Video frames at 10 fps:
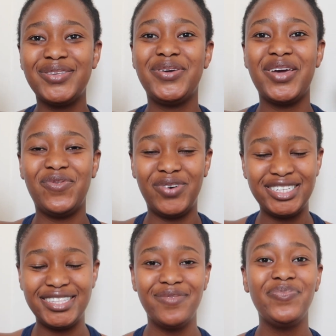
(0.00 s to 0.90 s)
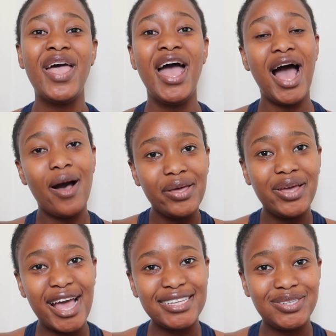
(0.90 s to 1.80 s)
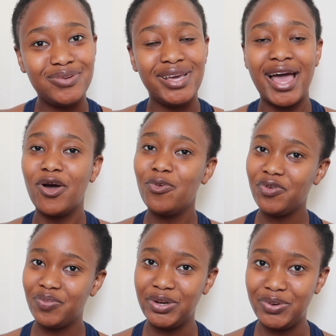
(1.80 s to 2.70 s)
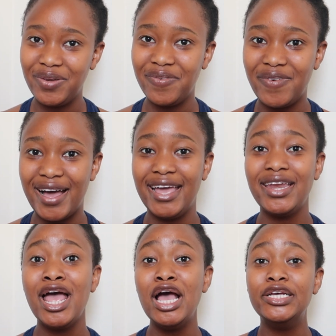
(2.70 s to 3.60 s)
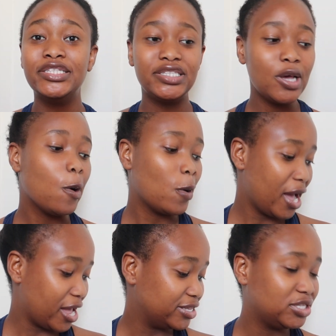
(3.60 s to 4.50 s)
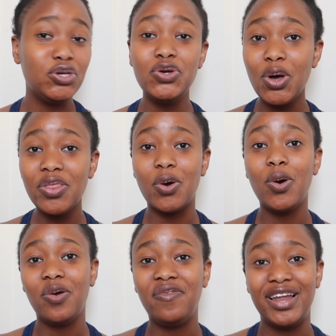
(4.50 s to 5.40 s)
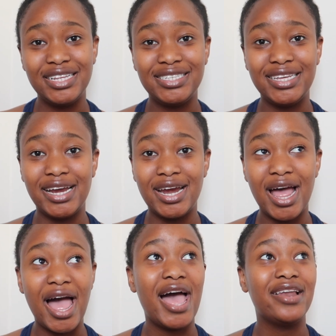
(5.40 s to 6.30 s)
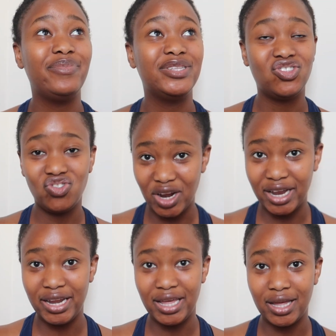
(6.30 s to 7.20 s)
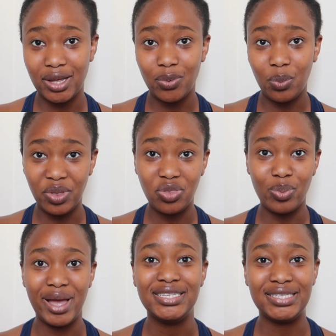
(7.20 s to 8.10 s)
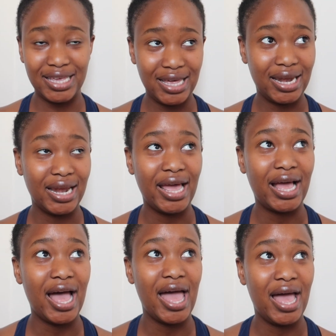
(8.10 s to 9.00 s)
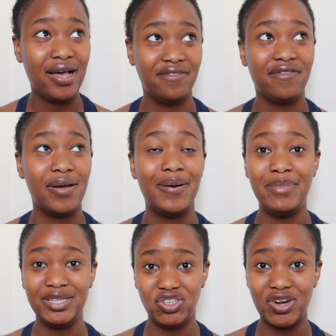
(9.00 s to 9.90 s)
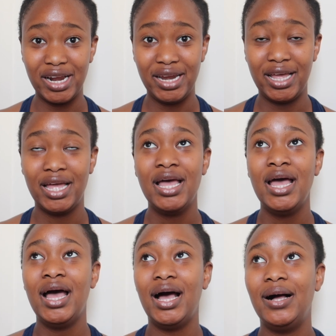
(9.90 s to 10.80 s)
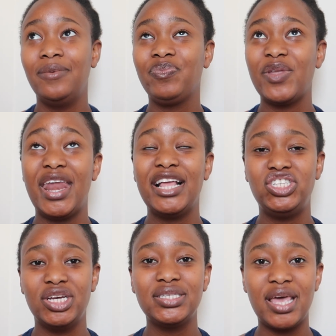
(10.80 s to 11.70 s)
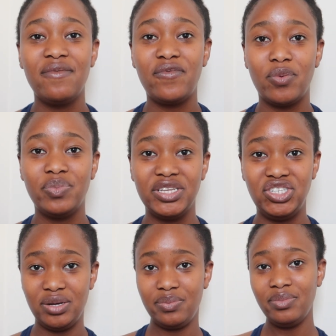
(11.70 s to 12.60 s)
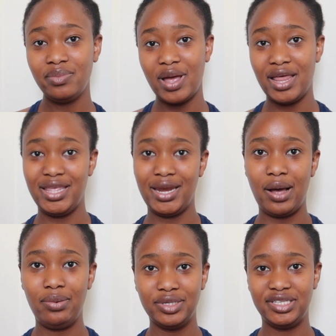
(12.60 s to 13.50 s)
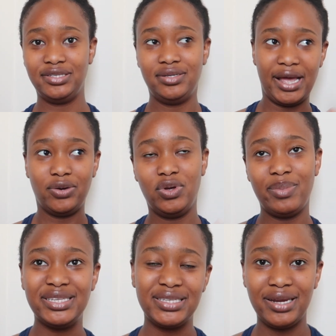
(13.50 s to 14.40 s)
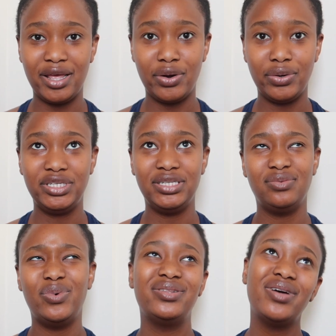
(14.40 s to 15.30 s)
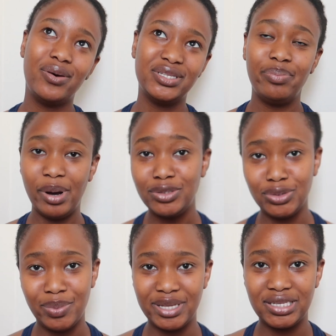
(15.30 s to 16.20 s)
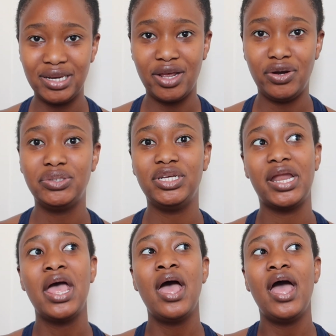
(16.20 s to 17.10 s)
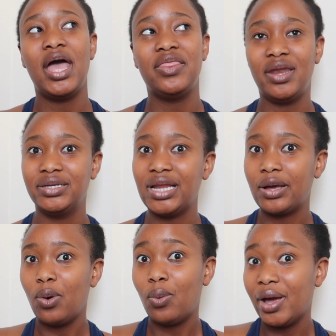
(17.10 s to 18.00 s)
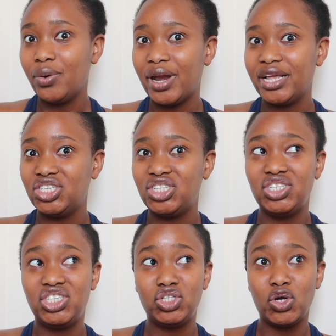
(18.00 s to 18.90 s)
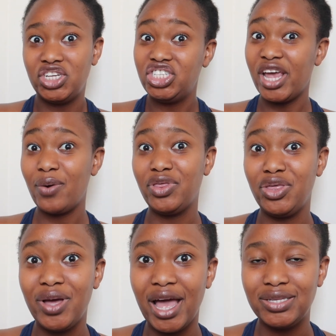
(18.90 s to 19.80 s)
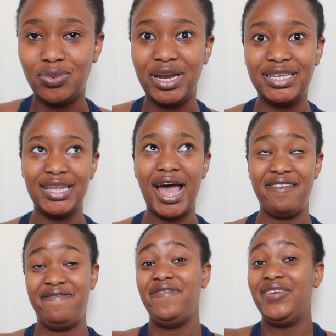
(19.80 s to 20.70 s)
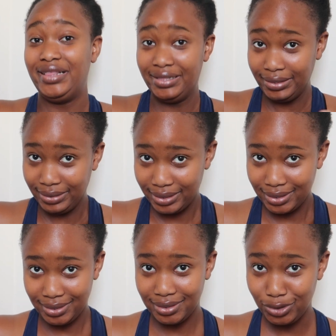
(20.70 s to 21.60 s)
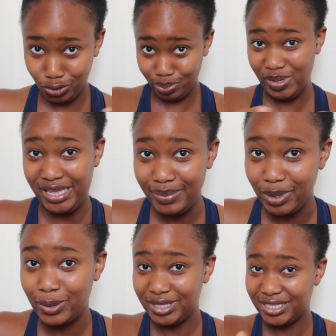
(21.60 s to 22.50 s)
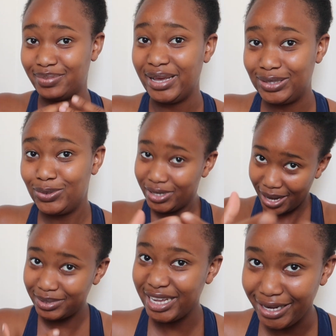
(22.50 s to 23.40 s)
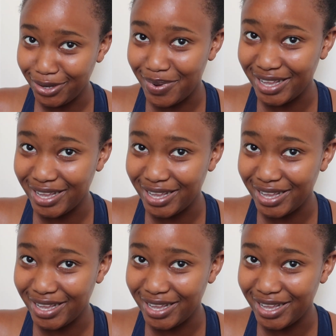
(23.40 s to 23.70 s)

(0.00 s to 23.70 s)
so you can watch them how are you guys doing i hope you've been doing fine so guys you know the whole of last year i had been struggling with my skin like i have been struggling um, and I just came from the gym and then I was like doing my skincare routine well I was about to do my skincare routine and then I was like oh why don't I just sh share with you guys what has I feel to me because it's my story i'm telling you